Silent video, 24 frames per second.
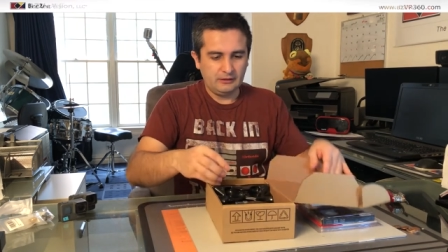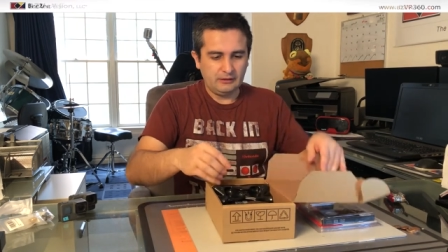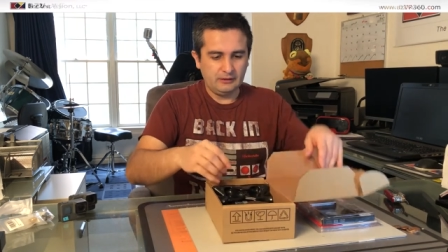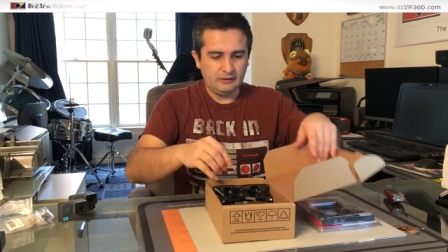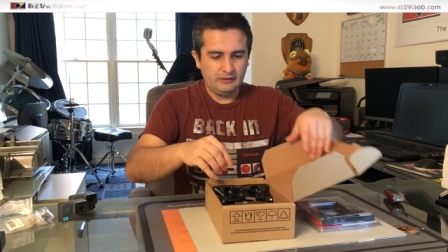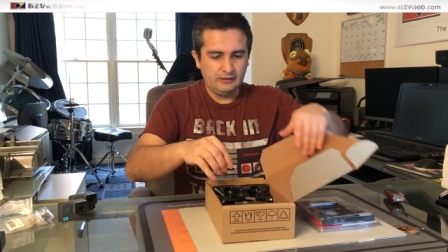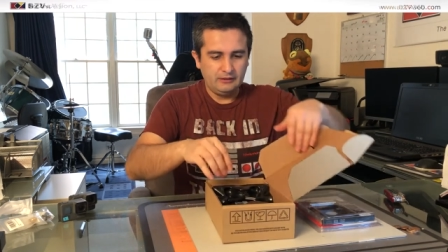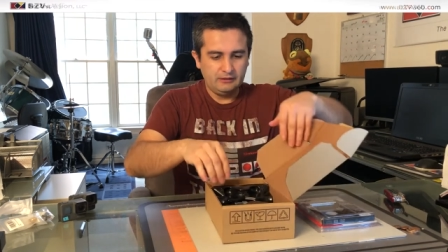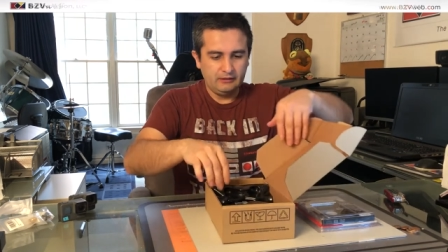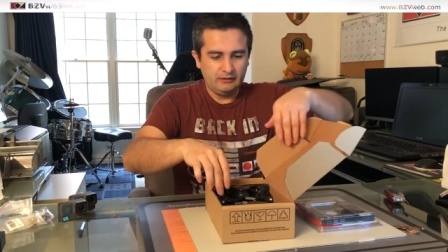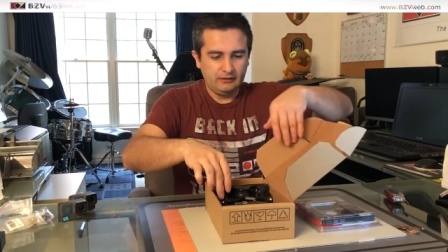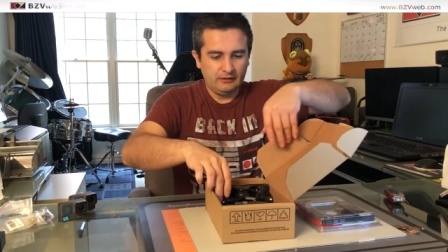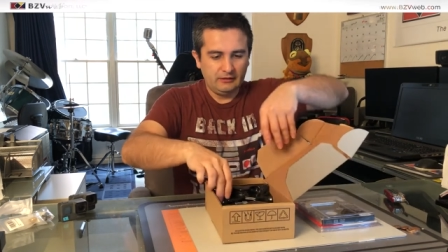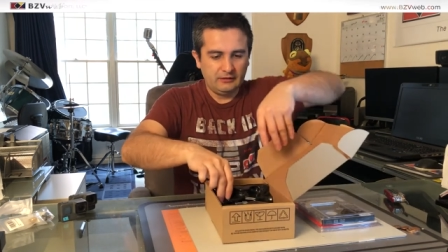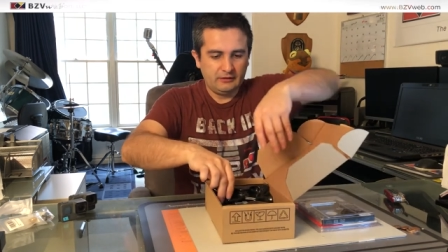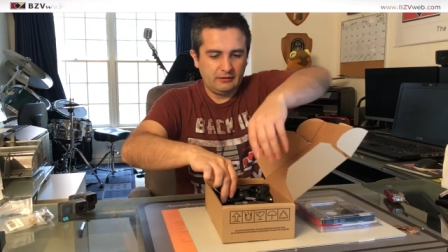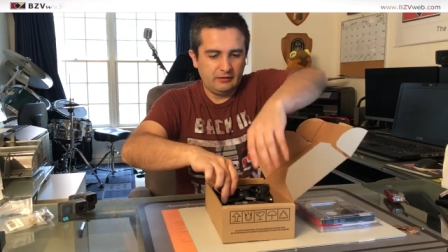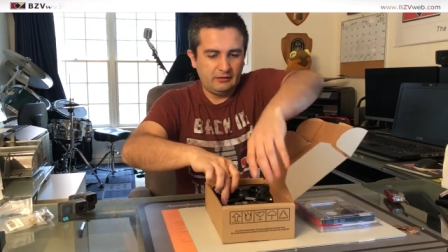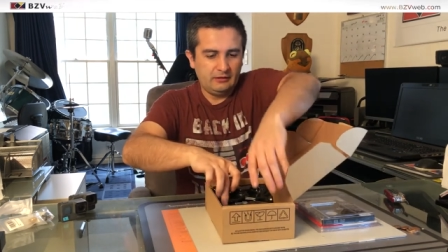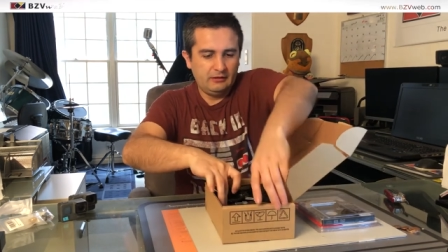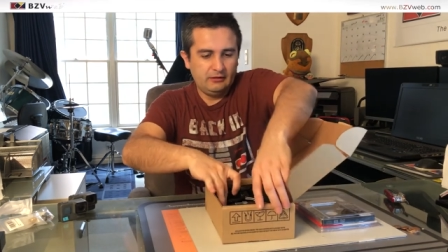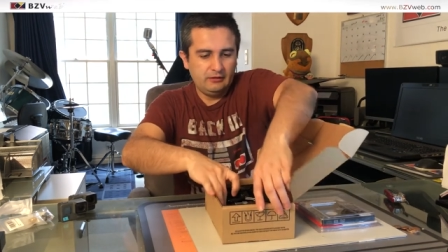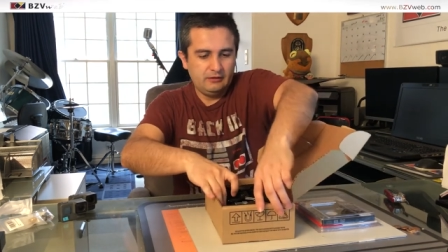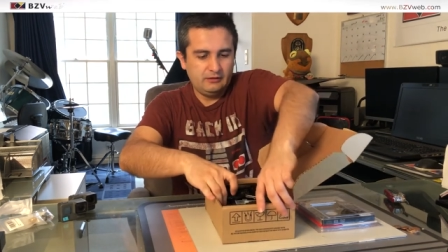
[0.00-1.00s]
And
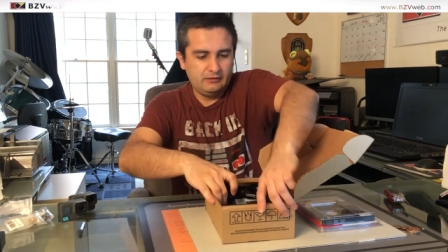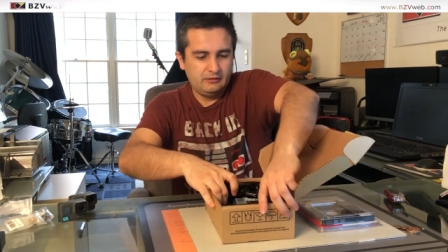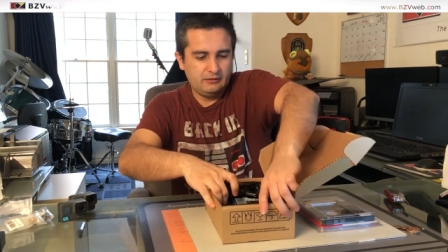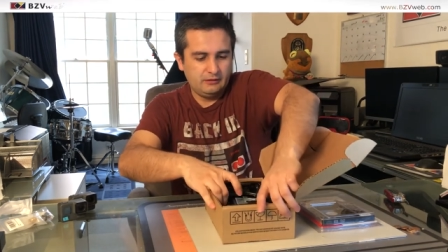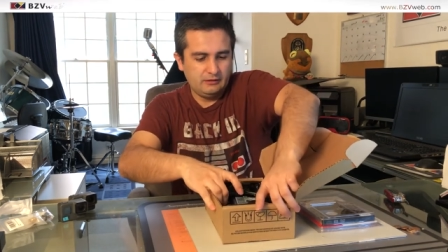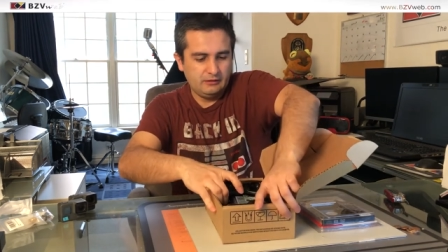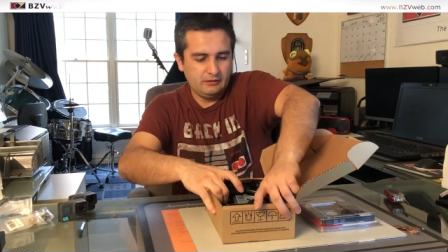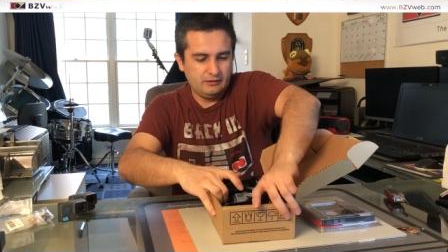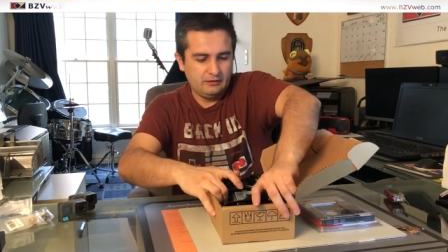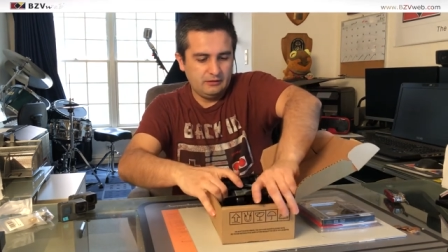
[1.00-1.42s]
here